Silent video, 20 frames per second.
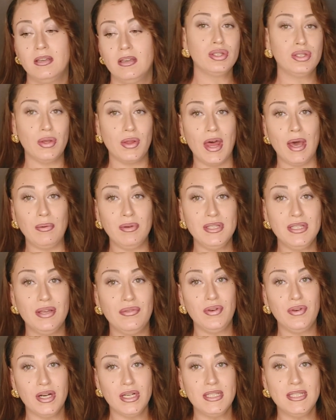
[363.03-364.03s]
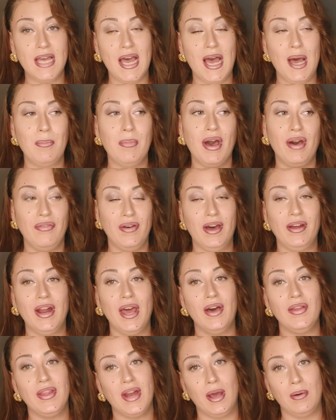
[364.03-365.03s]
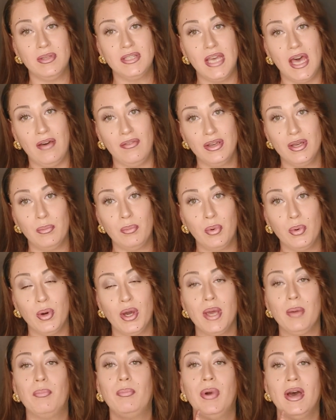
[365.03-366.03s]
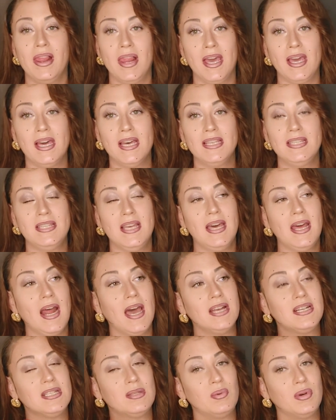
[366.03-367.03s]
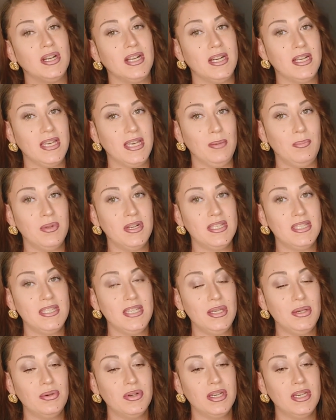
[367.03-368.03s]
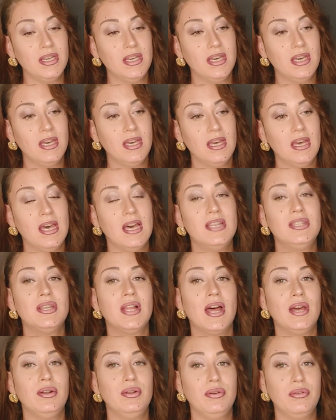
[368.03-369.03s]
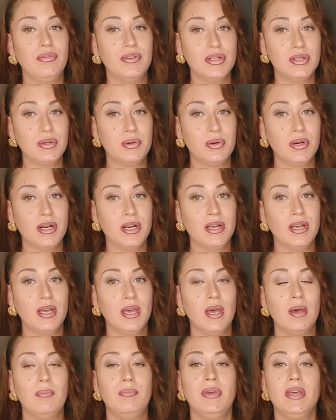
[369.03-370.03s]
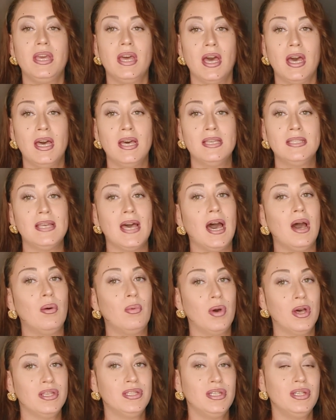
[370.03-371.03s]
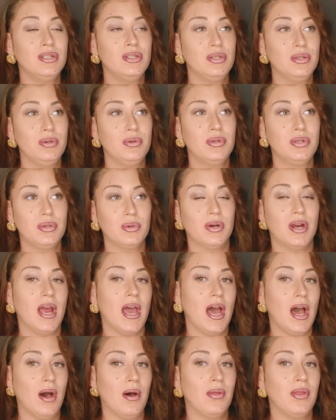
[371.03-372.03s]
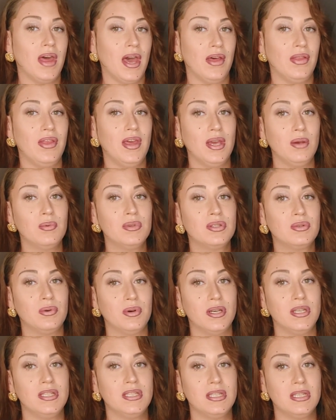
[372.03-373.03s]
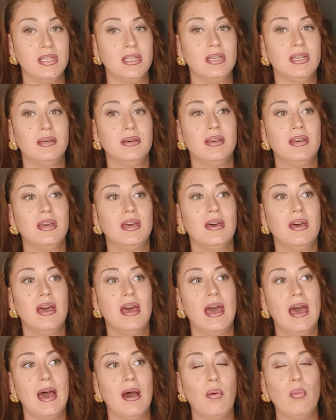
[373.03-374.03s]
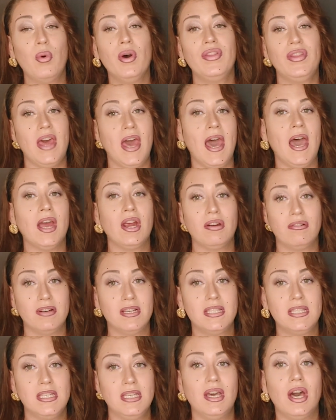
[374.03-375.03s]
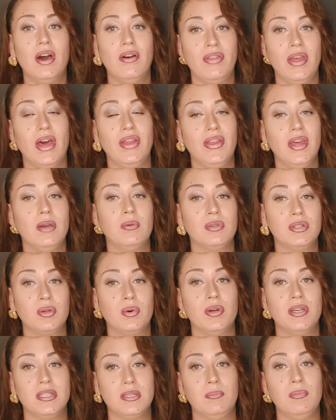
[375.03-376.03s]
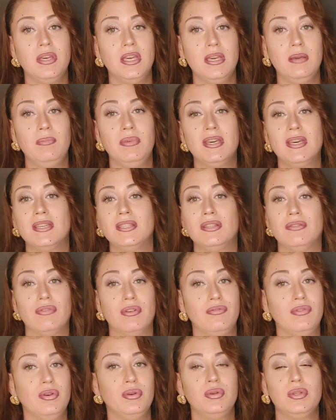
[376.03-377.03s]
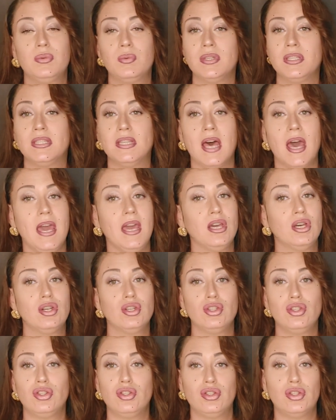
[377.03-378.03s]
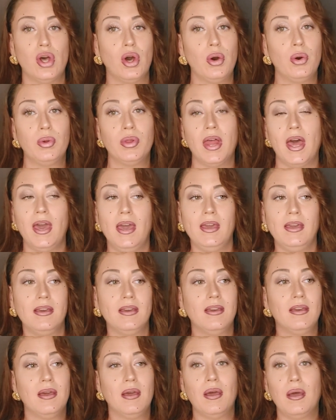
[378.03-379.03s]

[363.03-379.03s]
So that was first time I found out that I was having a boy, but like I said, I just wanted to keep it a secret until I knew for sure because I wasn't too sure how that thing was going to what the accuracy of that thing was going to be because the reviews was like so like